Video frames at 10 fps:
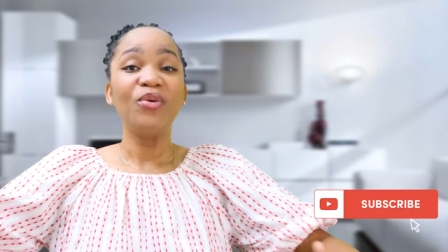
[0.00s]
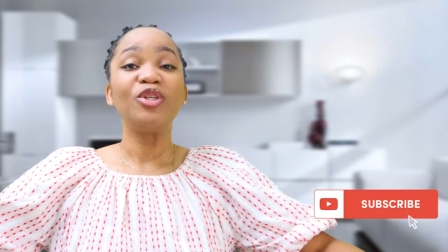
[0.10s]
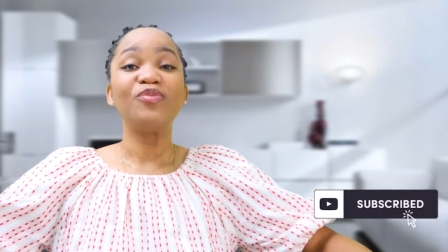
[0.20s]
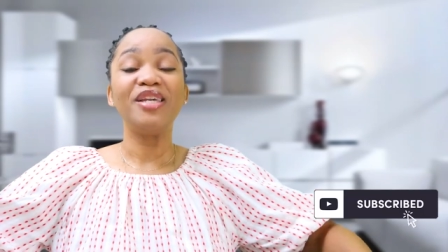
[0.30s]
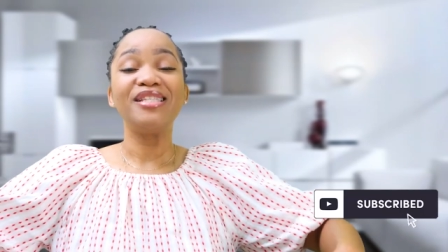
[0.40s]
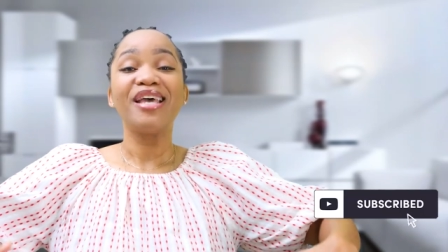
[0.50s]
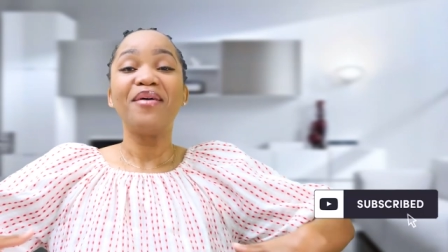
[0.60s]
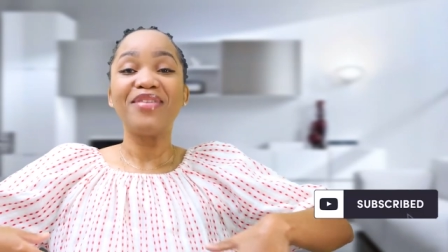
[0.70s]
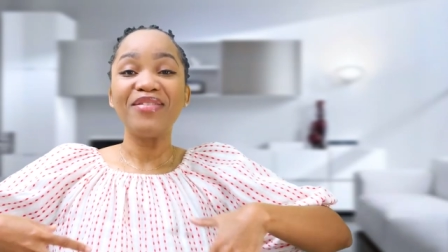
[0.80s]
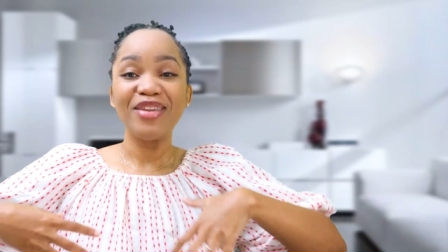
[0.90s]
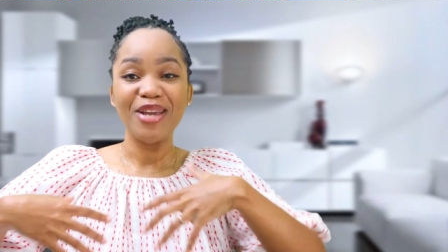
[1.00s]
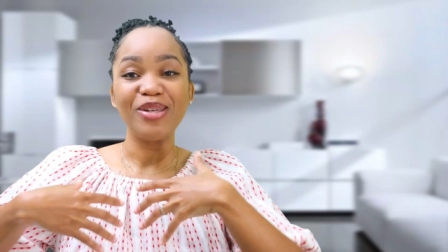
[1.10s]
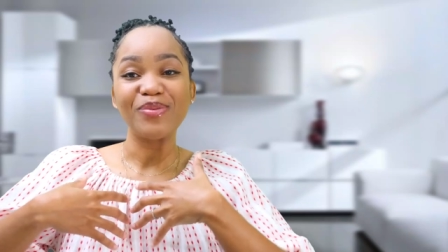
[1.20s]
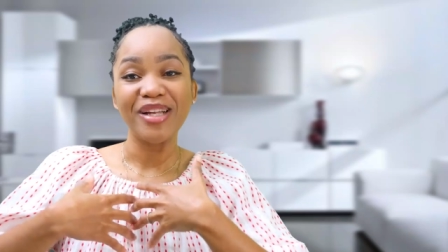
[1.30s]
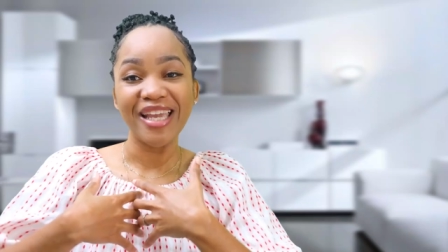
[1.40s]
which means my
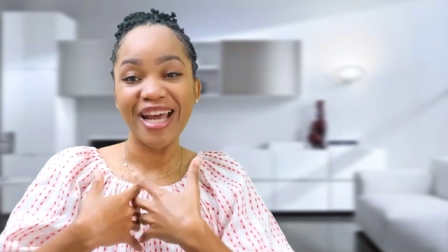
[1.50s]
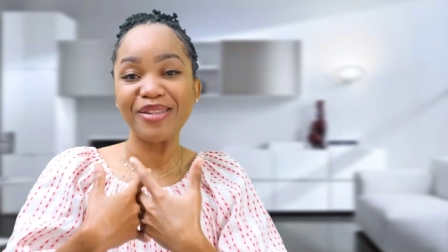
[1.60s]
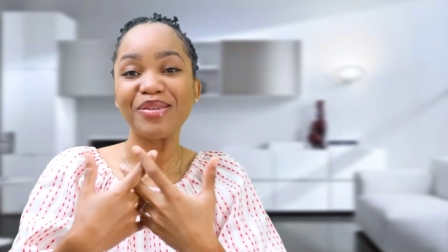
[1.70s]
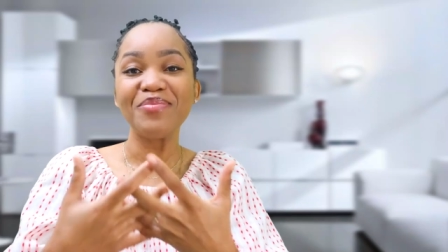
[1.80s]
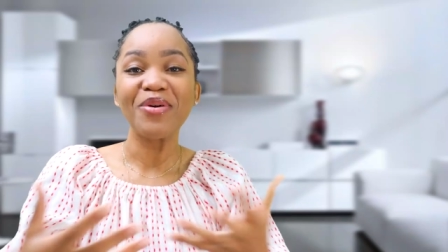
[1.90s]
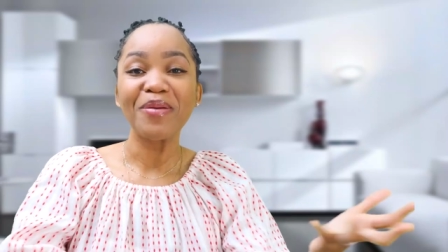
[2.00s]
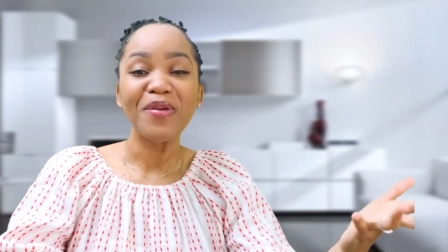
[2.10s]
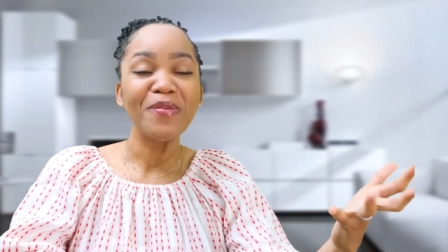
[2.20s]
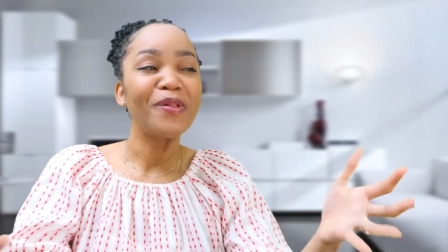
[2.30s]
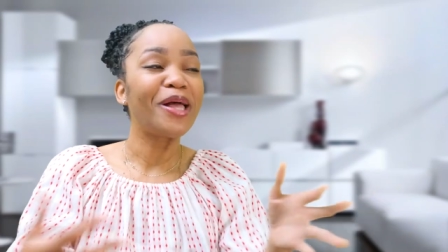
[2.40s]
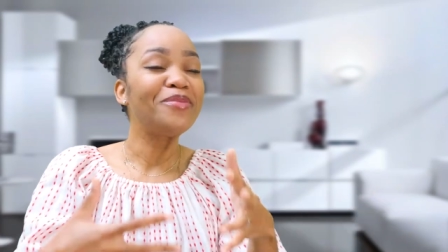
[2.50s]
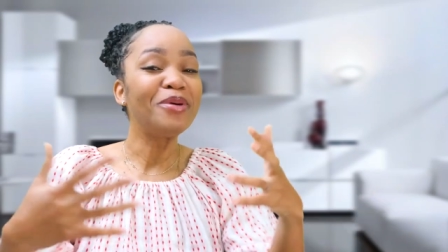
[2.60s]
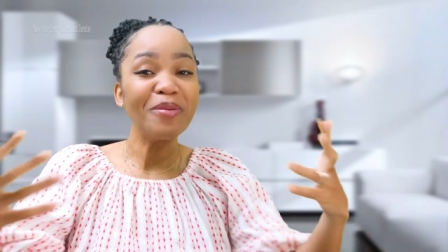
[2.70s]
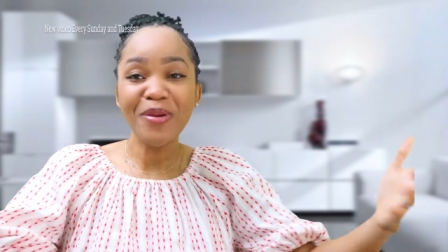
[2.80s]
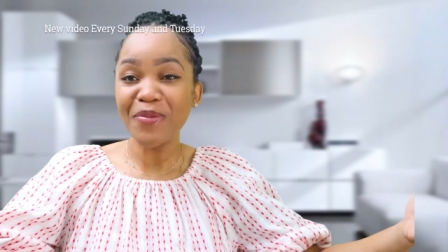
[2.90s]
videos will get out to more people and
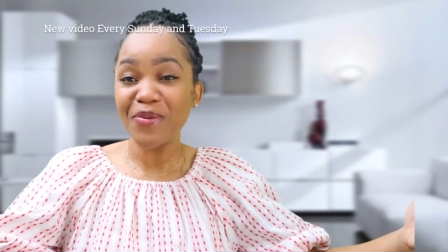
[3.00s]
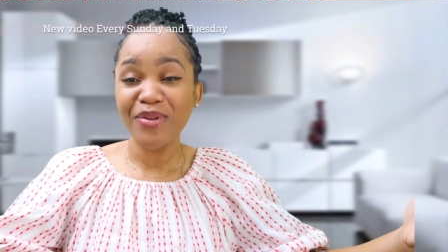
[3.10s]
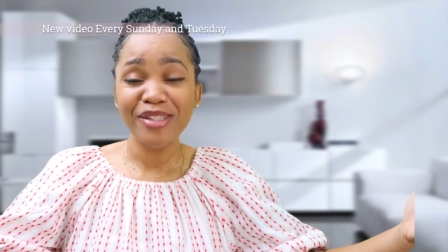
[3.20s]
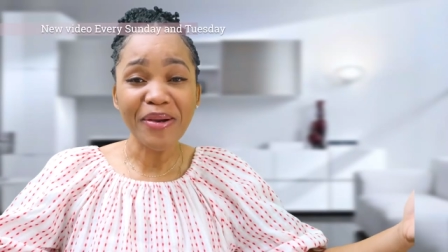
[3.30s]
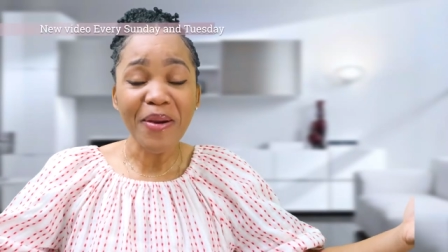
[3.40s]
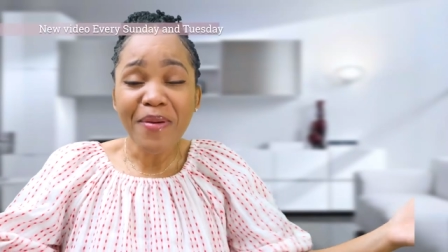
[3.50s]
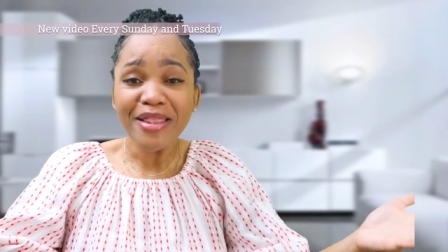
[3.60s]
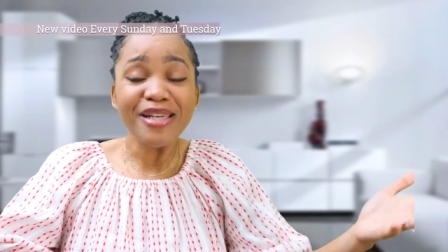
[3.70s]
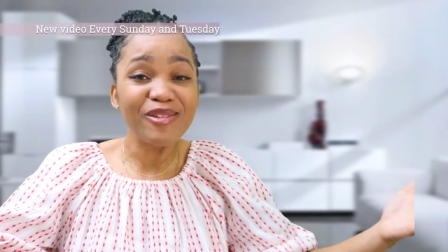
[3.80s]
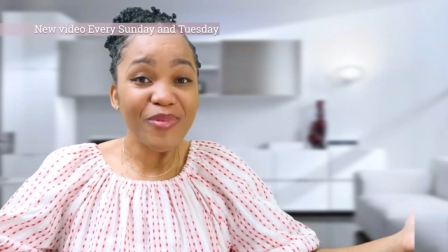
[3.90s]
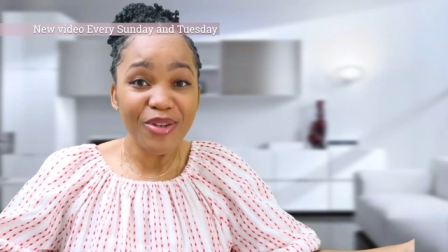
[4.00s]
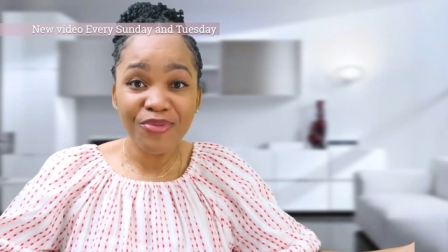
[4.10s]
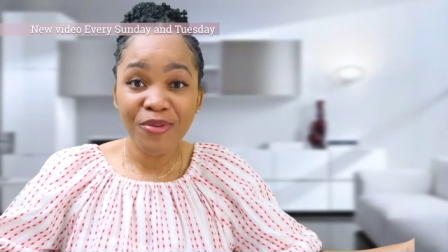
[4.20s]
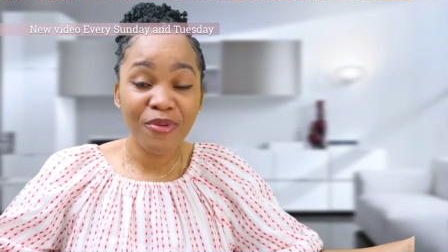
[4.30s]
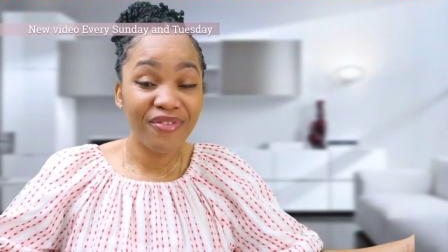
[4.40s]
more people will know about this
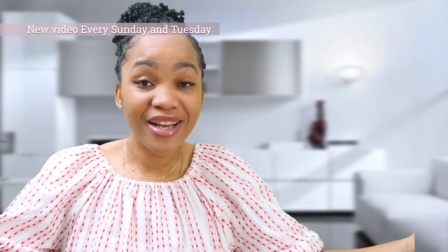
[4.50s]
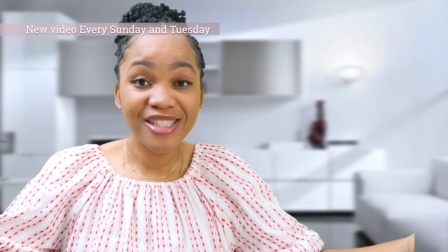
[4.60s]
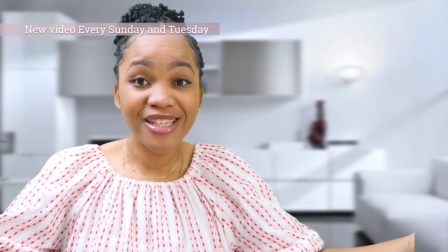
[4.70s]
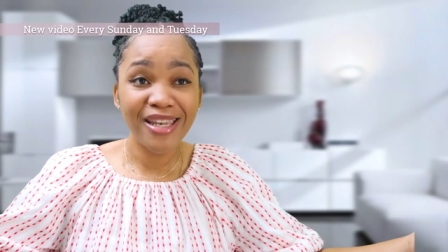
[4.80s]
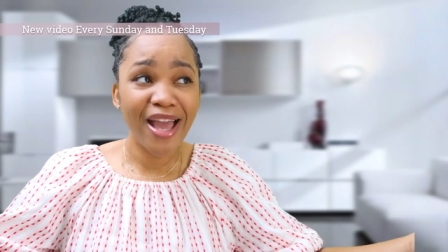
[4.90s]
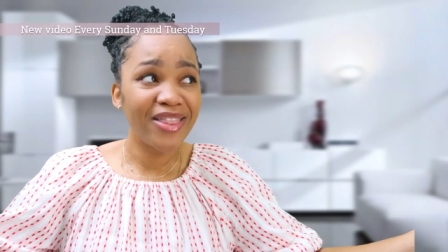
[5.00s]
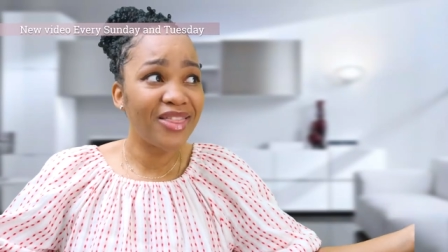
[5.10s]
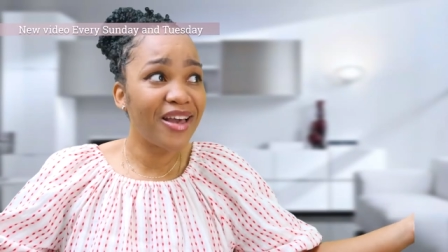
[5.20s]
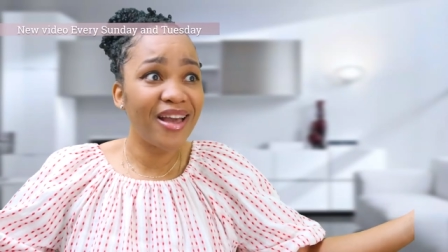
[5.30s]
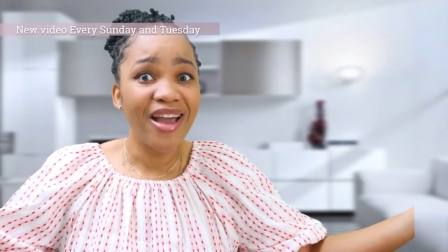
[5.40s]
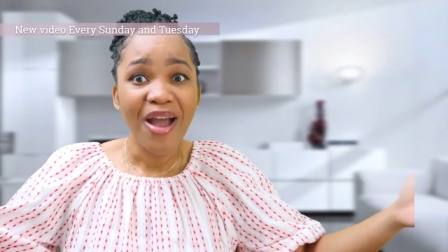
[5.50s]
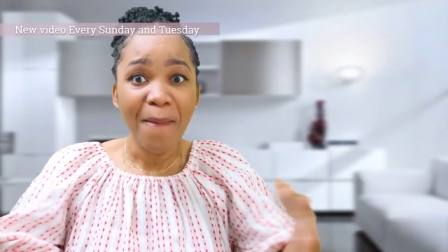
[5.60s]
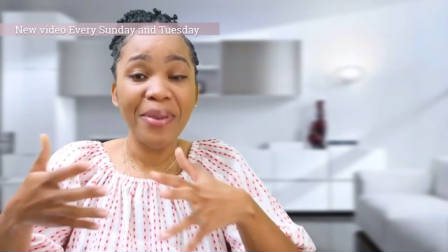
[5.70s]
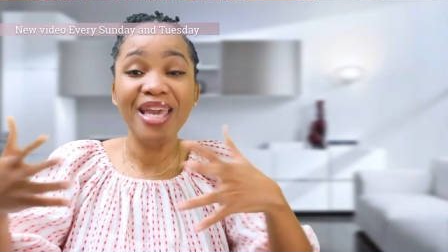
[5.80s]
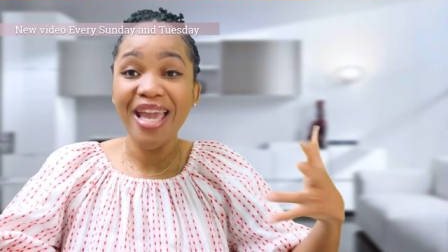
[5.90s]
beautiful profession, the
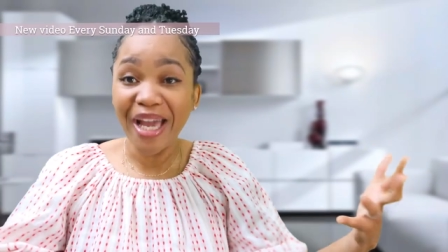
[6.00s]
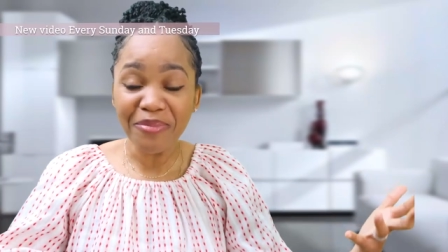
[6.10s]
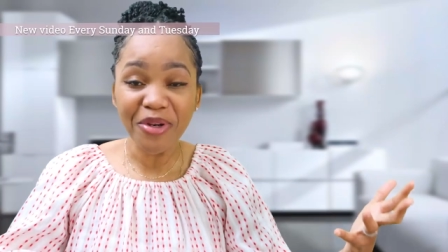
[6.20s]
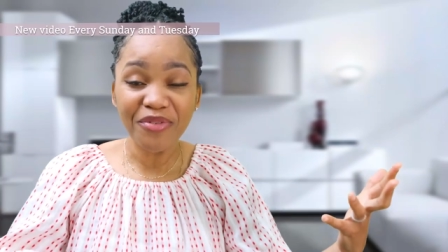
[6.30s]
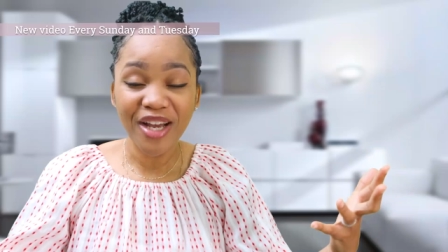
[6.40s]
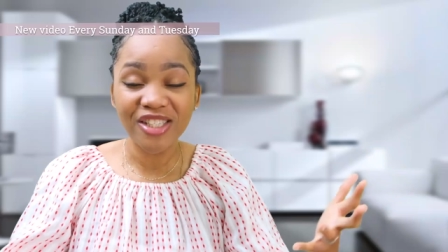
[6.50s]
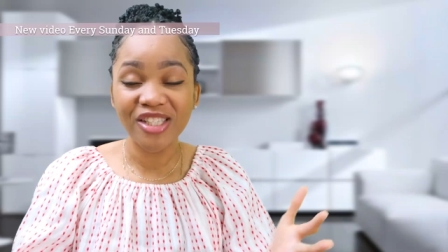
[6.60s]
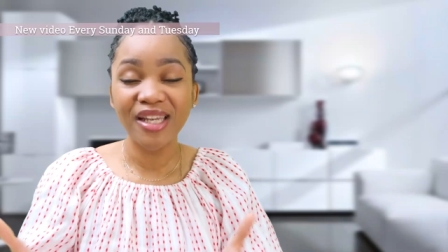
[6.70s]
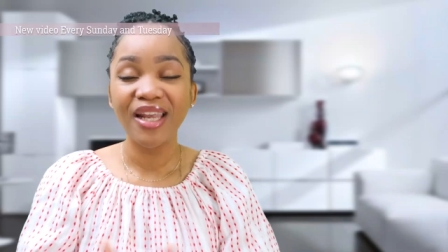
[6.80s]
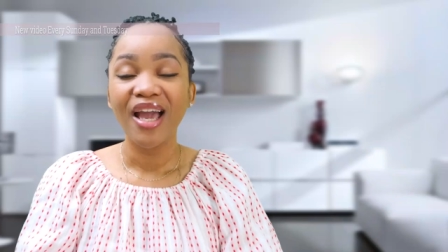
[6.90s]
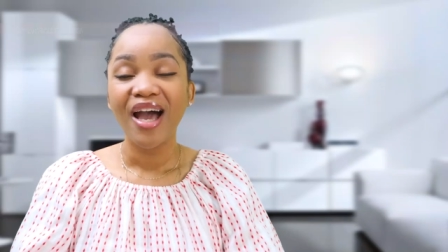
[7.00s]
PA profession,